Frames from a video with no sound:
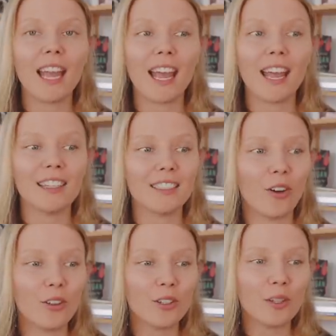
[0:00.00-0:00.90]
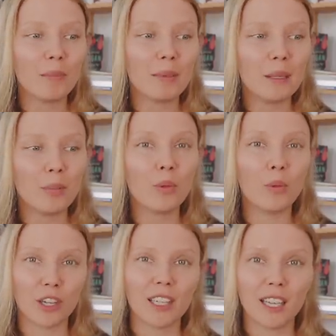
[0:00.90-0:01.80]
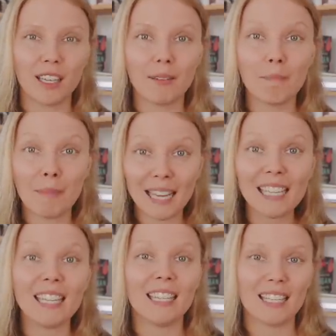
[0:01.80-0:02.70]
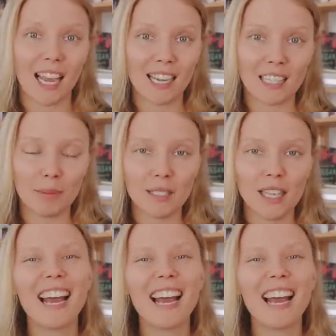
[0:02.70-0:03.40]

and also the people working making these items.